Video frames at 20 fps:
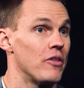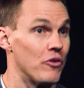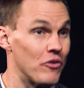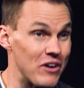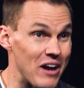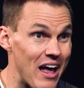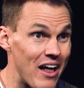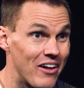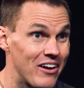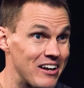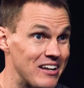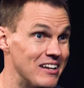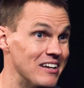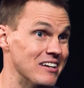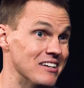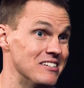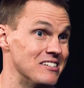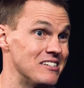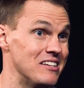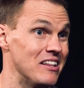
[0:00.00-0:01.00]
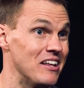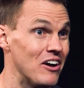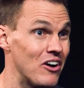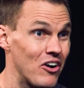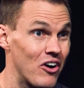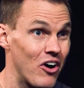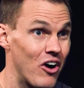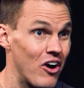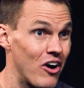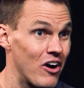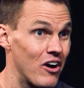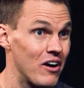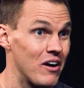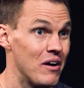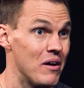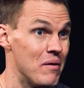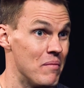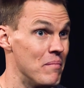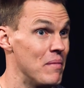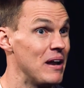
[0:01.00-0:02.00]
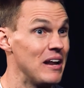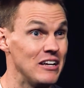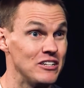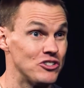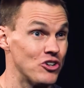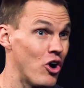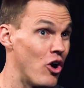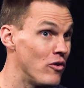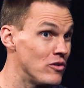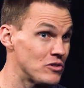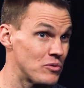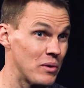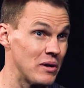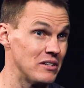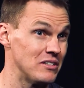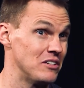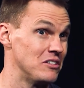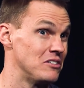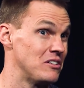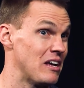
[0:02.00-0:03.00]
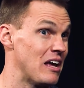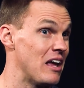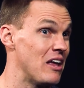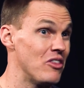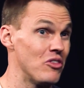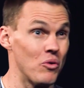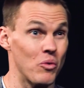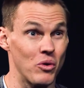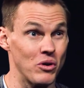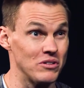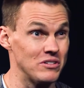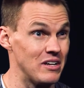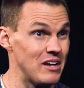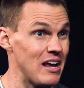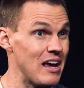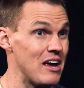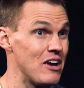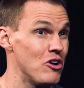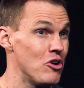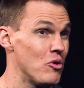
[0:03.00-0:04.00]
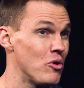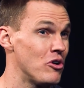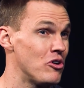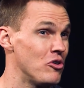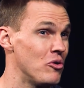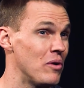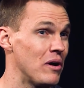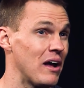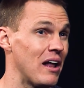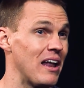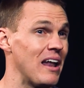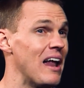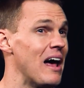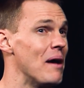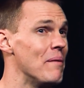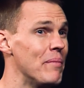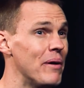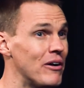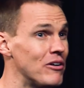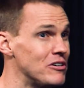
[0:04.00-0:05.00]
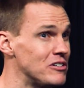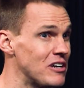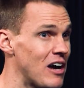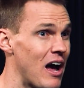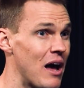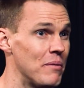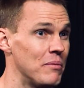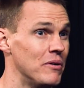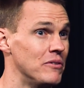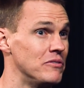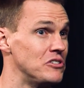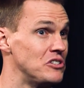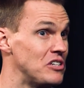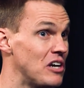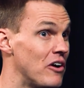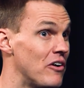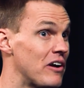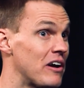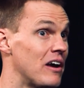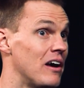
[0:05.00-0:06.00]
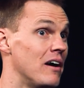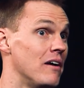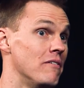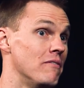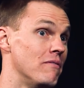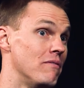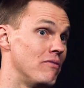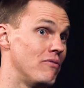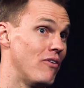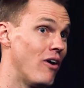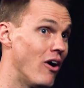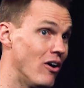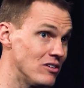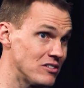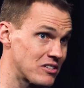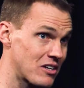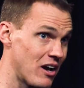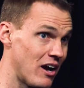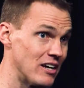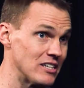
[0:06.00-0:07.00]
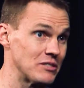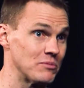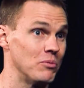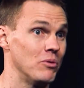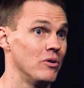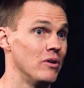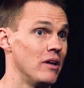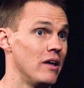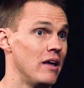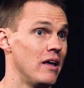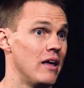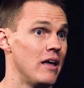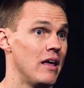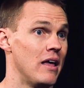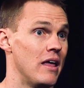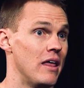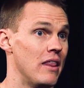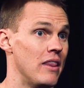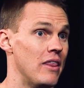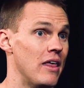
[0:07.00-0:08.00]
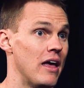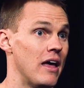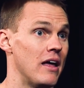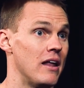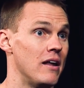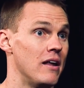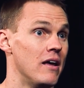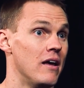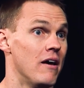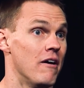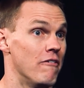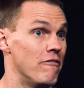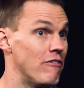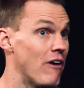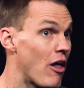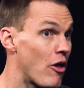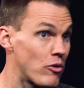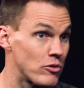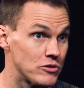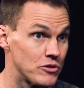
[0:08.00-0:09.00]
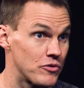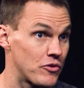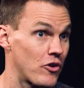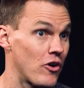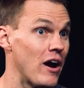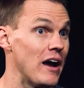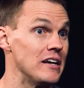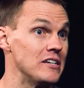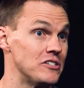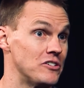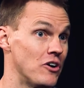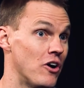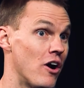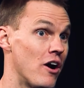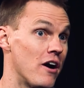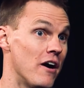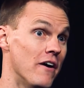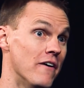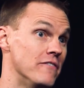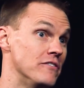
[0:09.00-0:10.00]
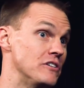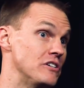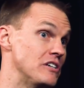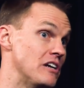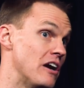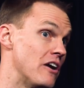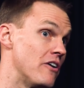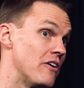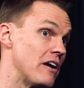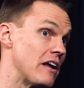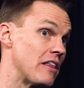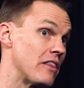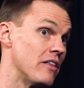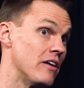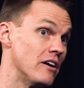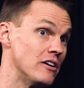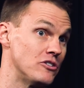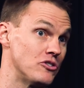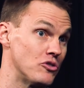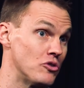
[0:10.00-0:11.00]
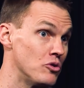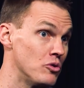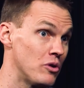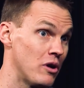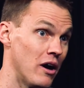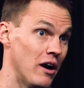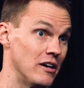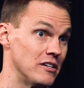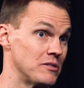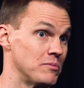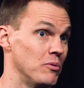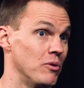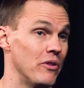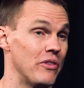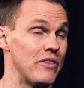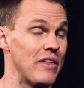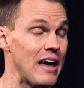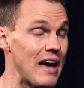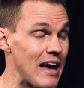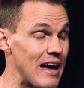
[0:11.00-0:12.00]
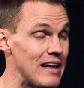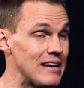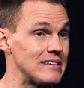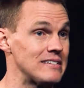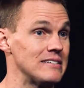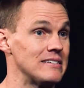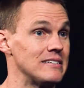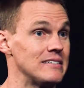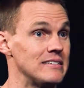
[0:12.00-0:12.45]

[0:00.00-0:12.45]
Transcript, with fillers: The reality is there are many Jehovah's Witnesses in the world today who are doing a lot better job of sharing a false gospel than followers of Christ are of sharing the true gospel. That